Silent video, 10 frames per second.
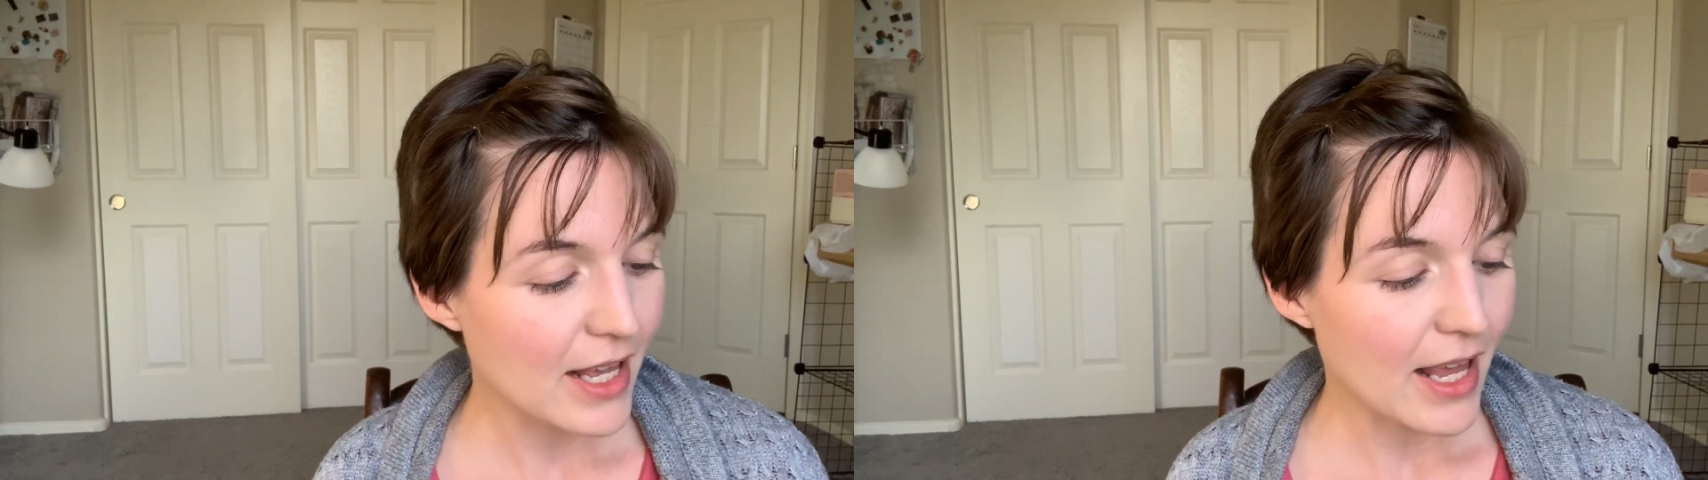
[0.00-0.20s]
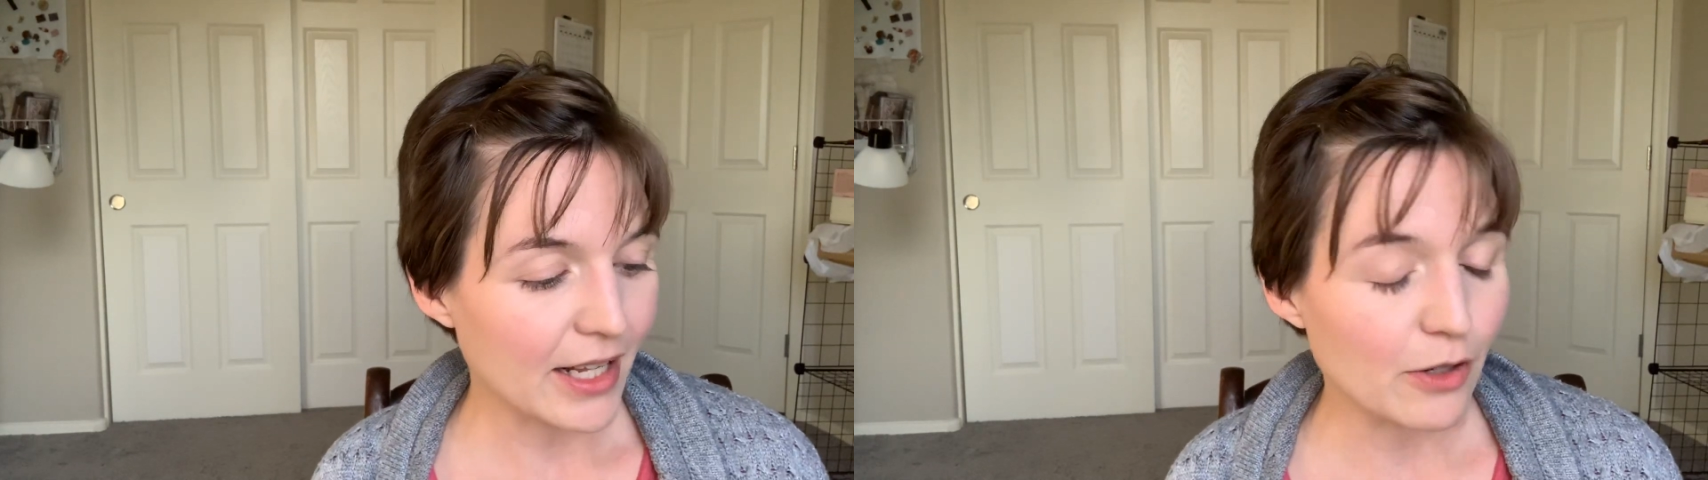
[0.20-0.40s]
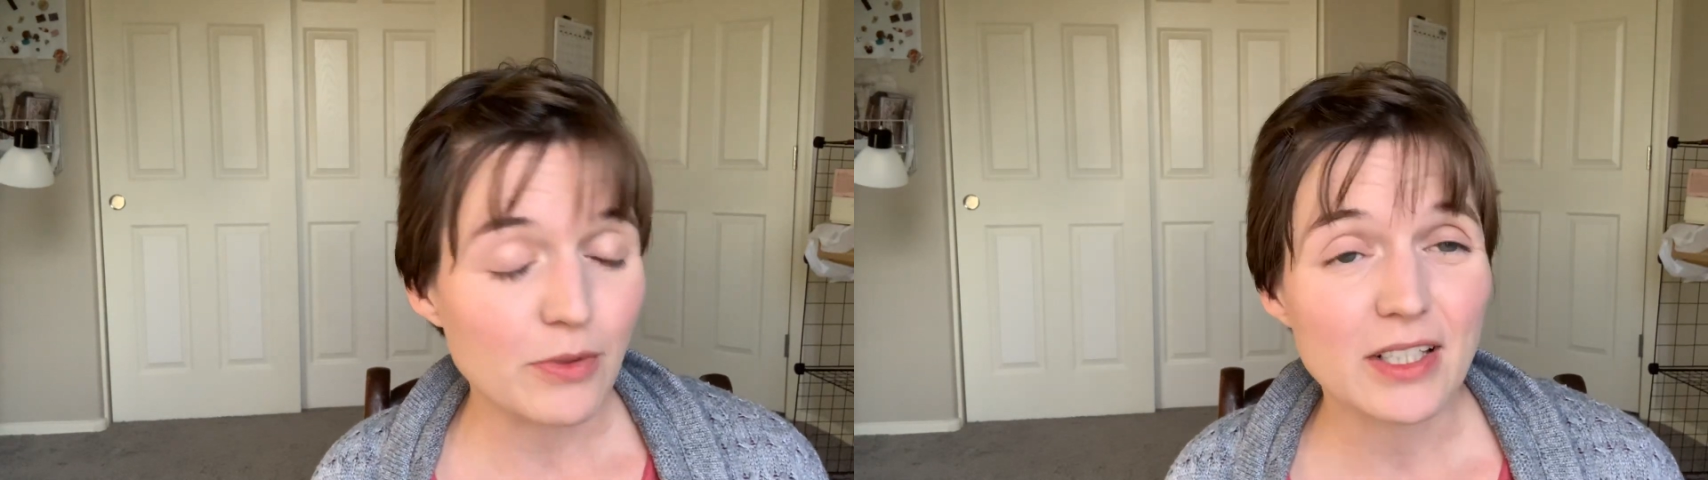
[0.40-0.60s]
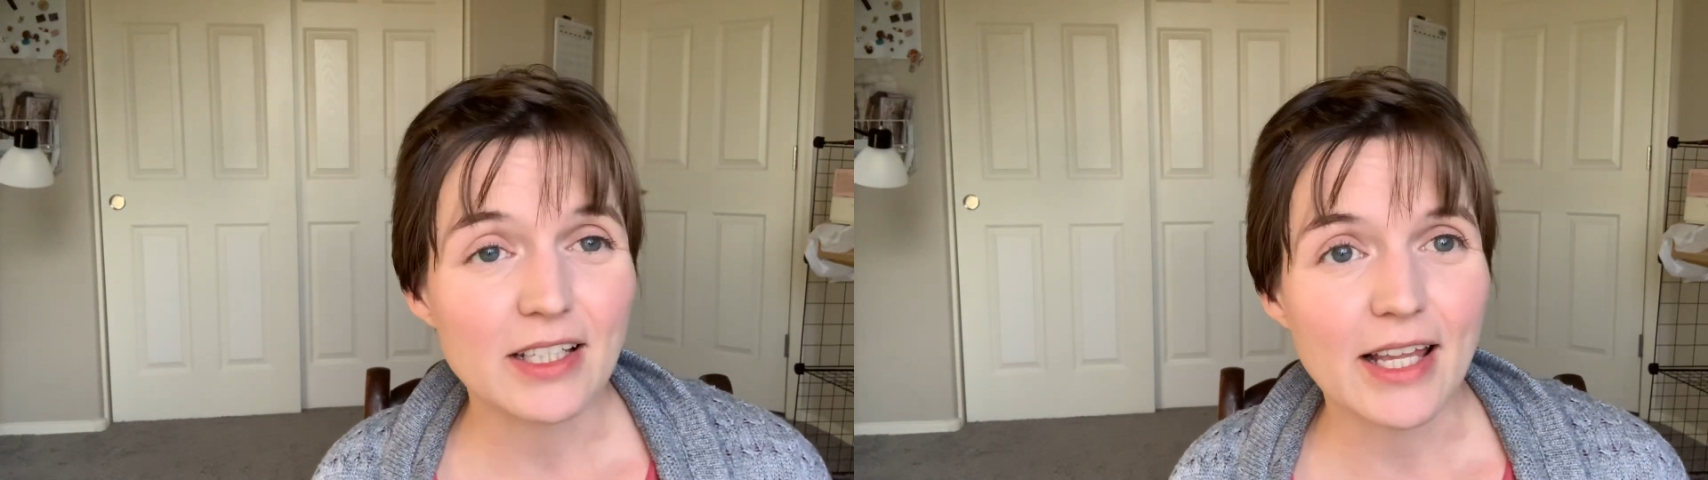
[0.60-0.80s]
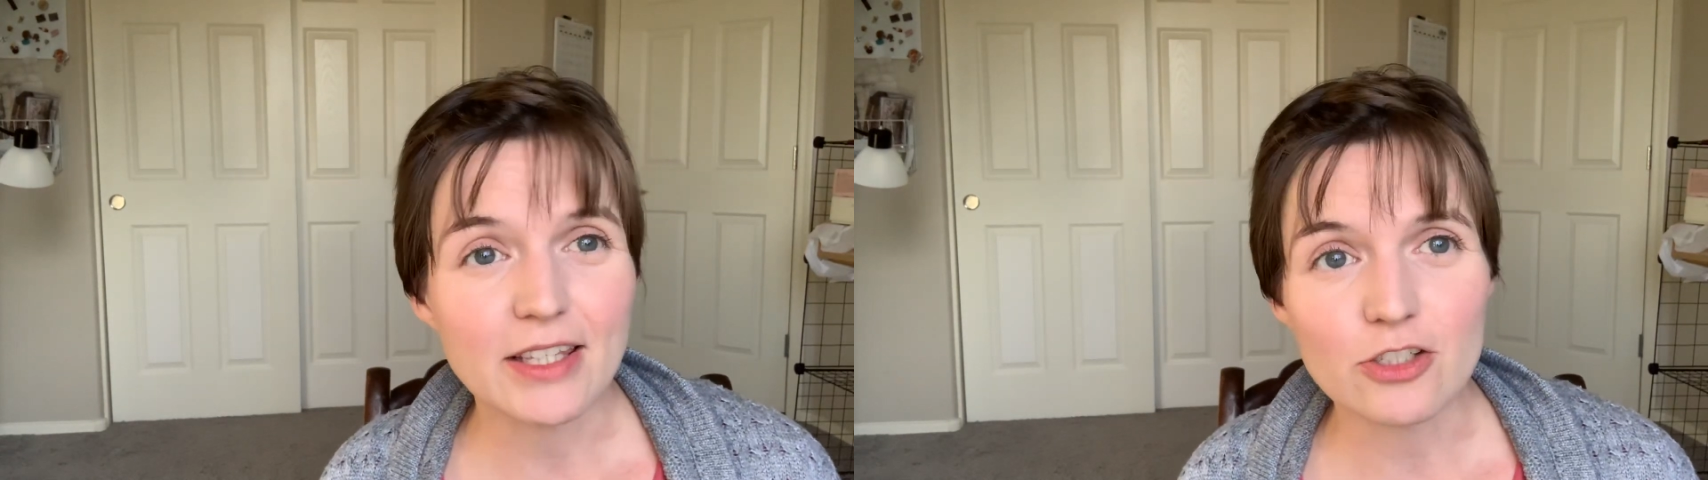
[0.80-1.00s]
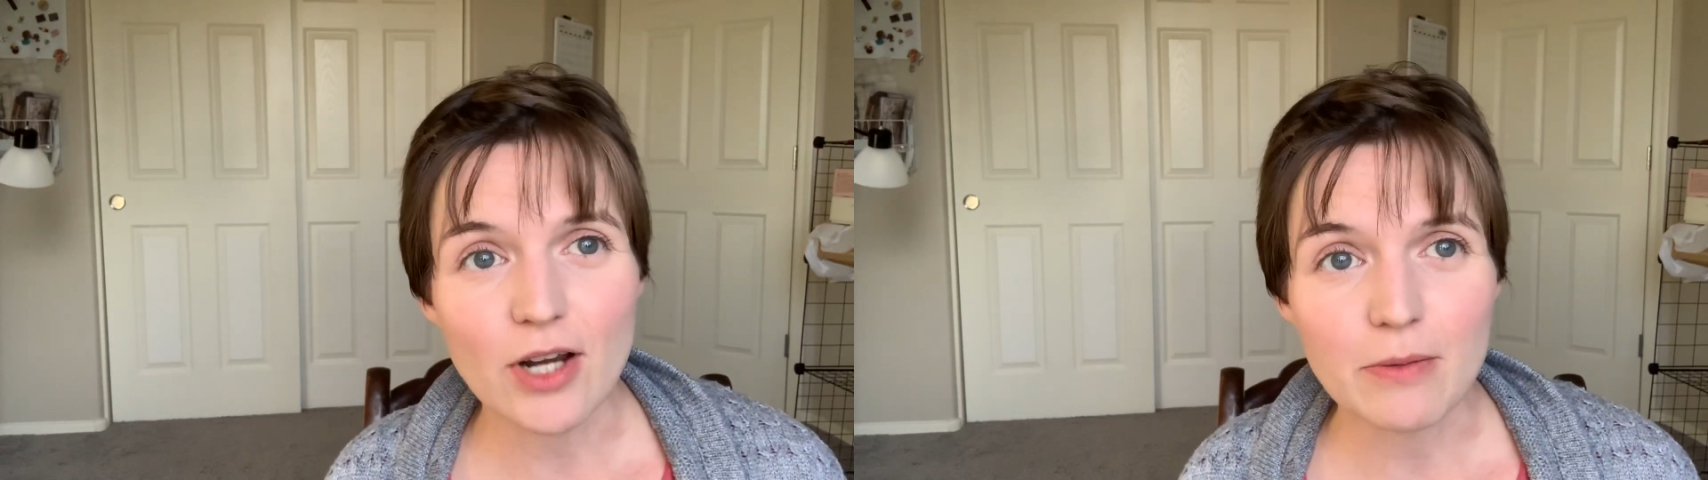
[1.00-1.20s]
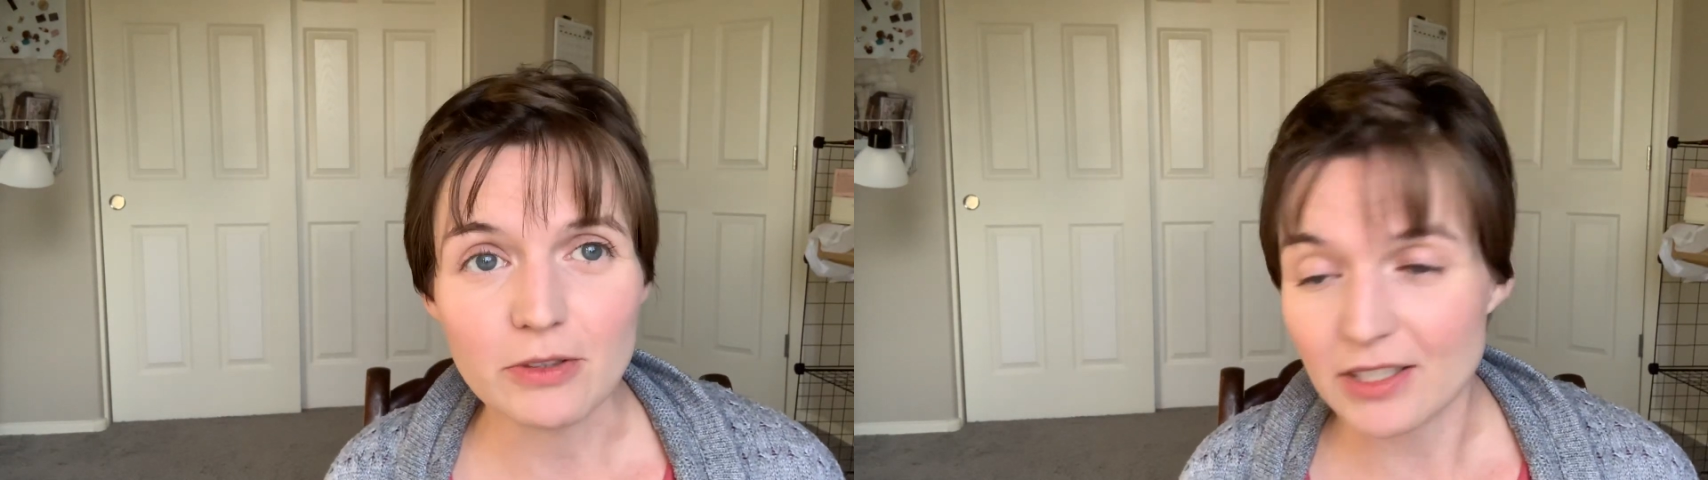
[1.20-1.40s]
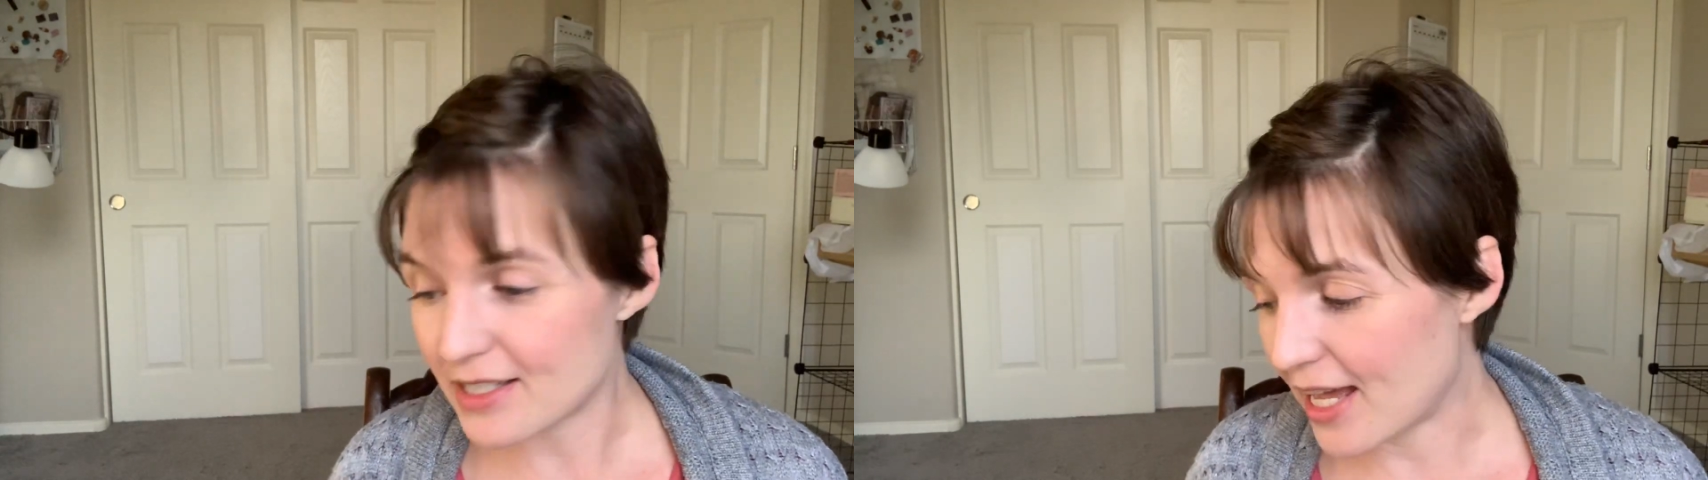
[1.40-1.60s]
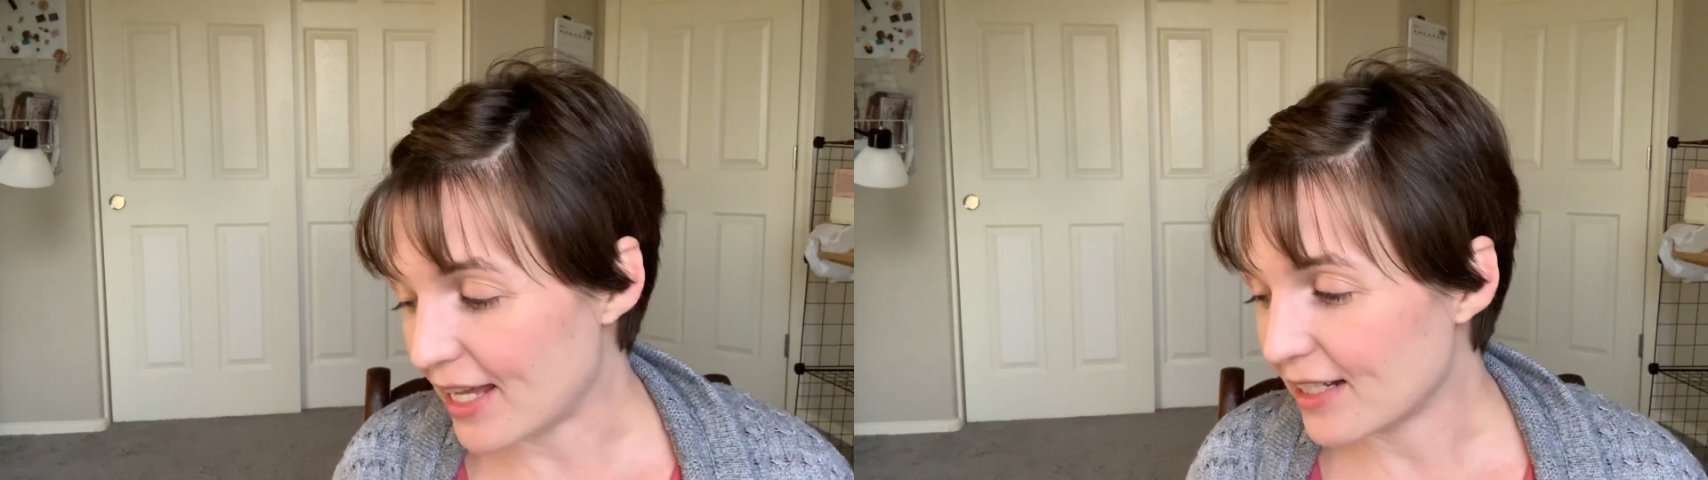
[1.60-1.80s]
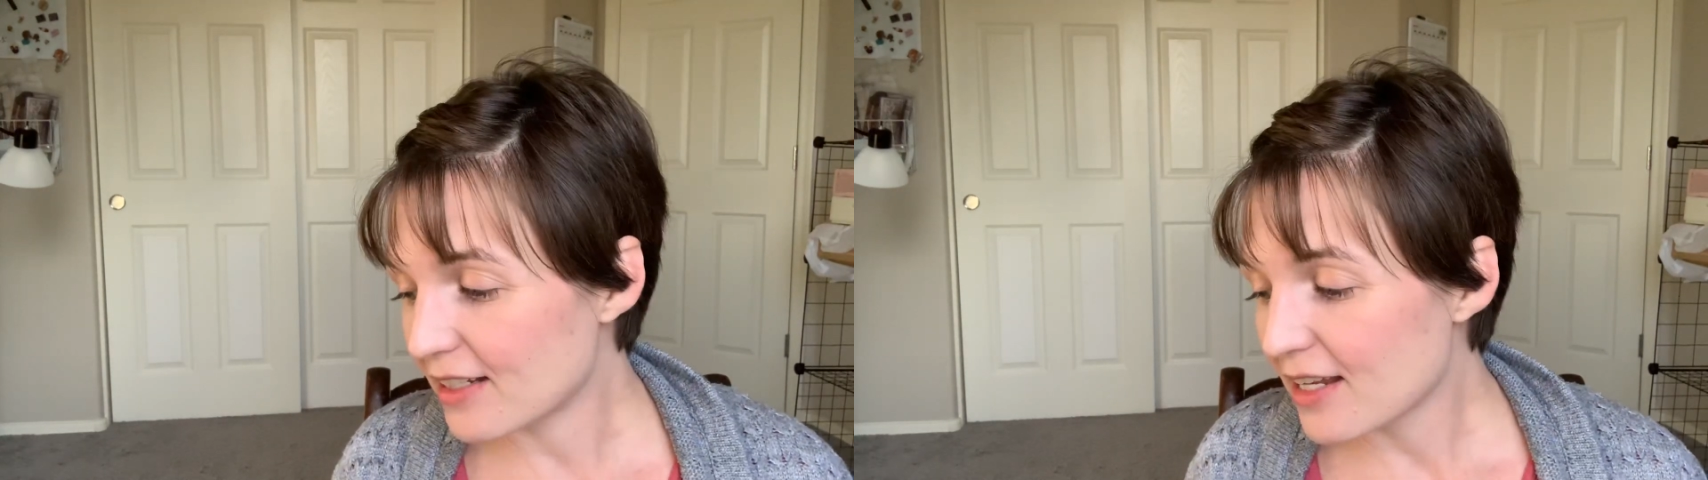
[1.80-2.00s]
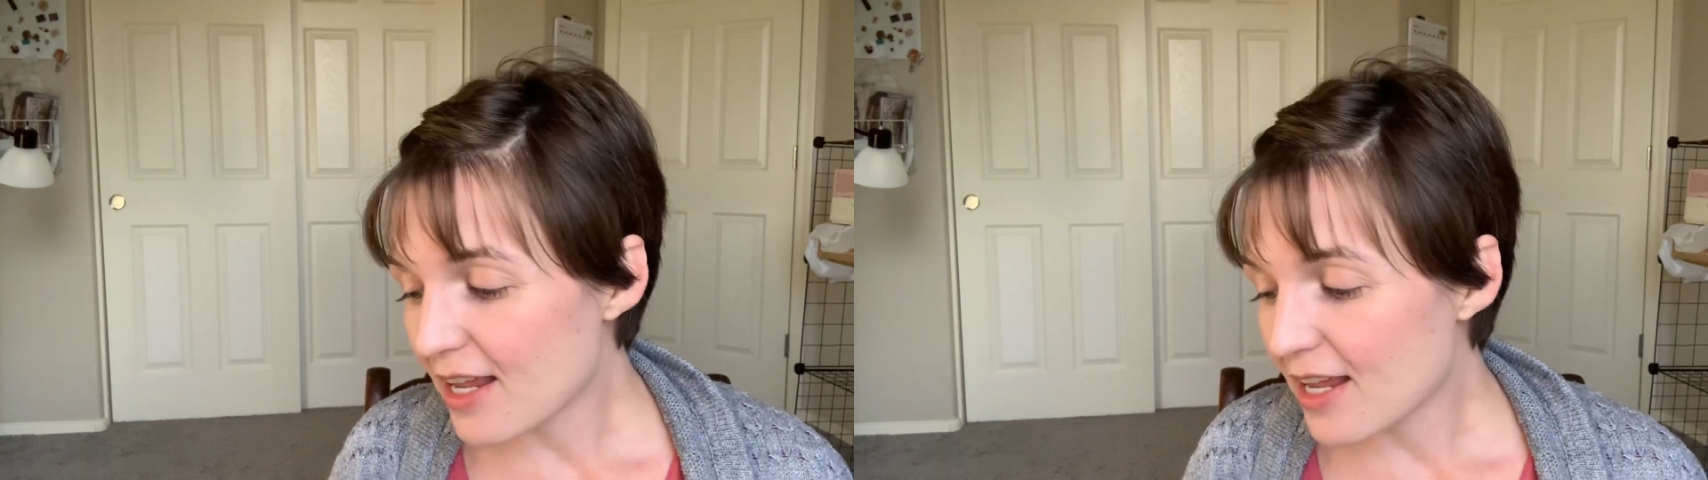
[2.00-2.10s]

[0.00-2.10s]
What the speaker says: and I really like the tribal design.